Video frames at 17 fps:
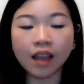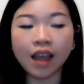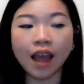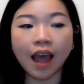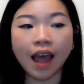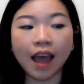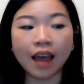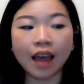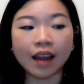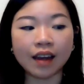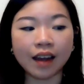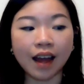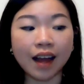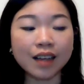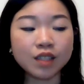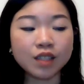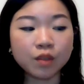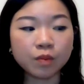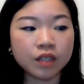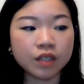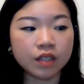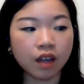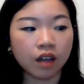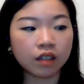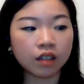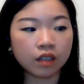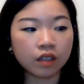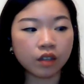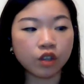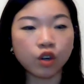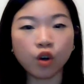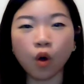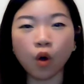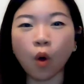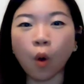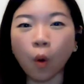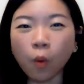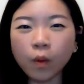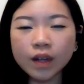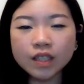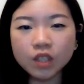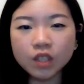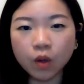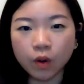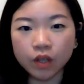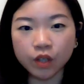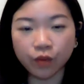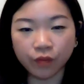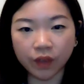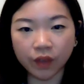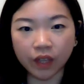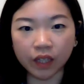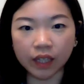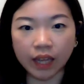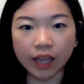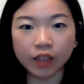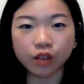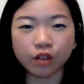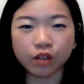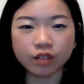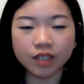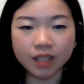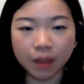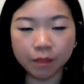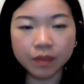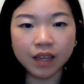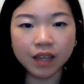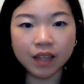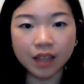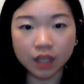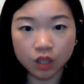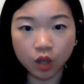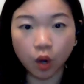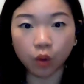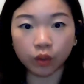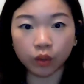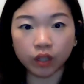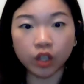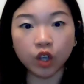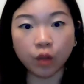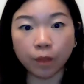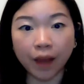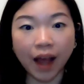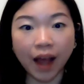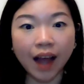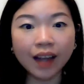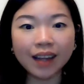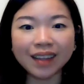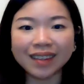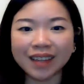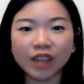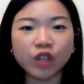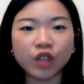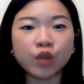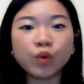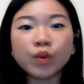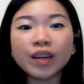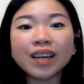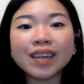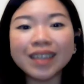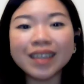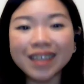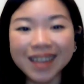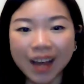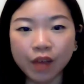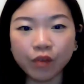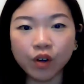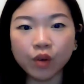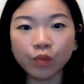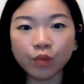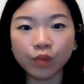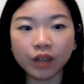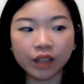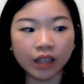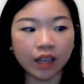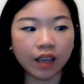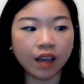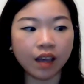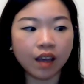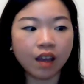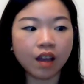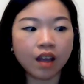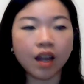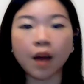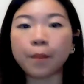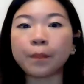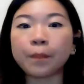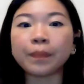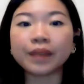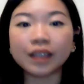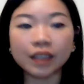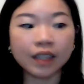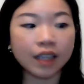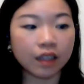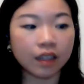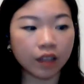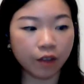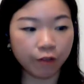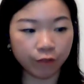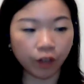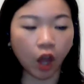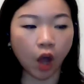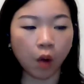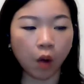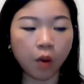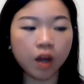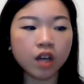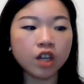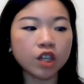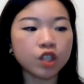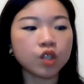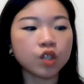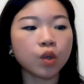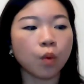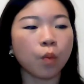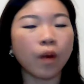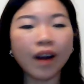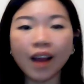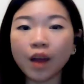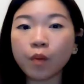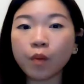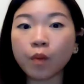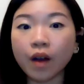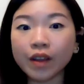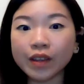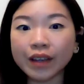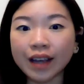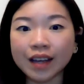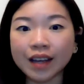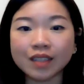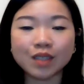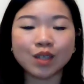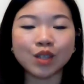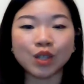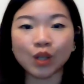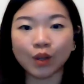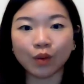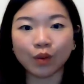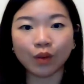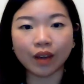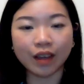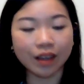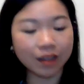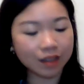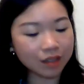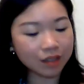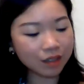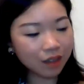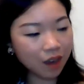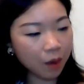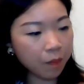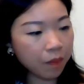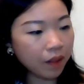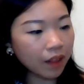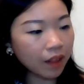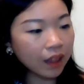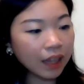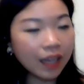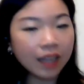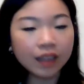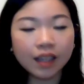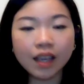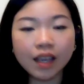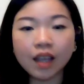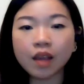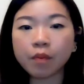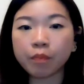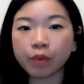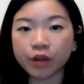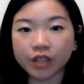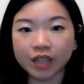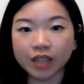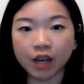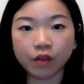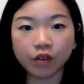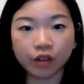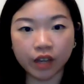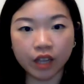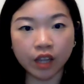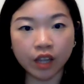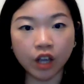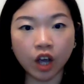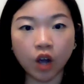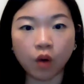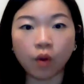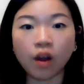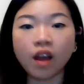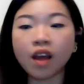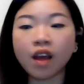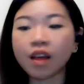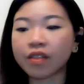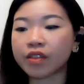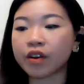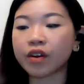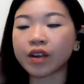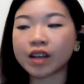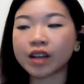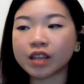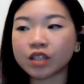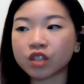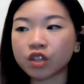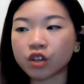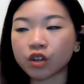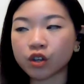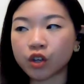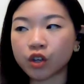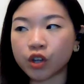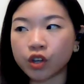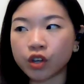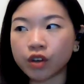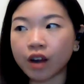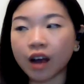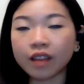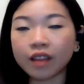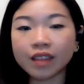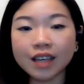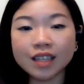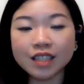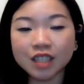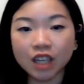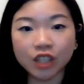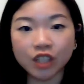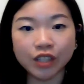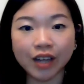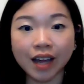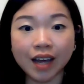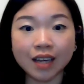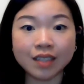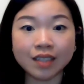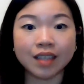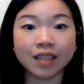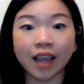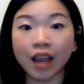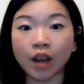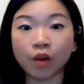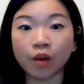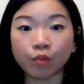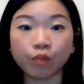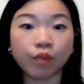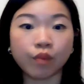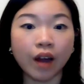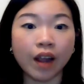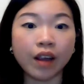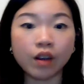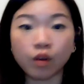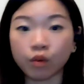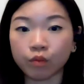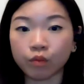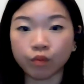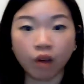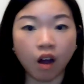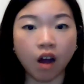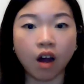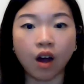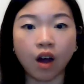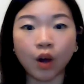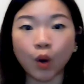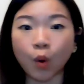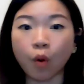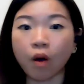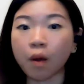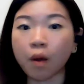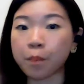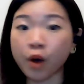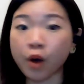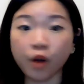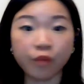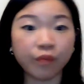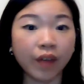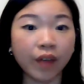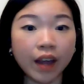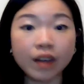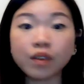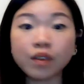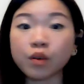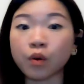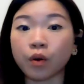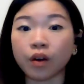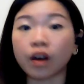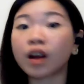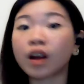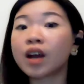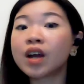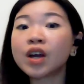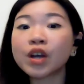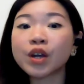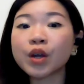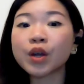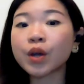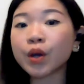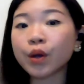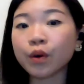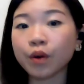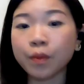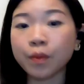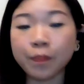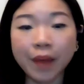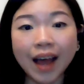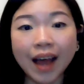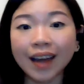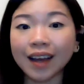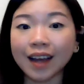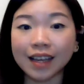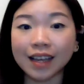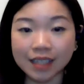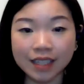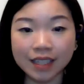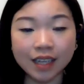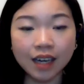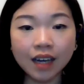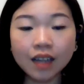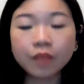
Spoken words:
And as a result, you're always going to feel like there's something that's holding you back and that you can never really completely flow. So, what I want you guys to do is completely put down your ego. There is nothing such as a right or wrong or perfect or good or bad idea.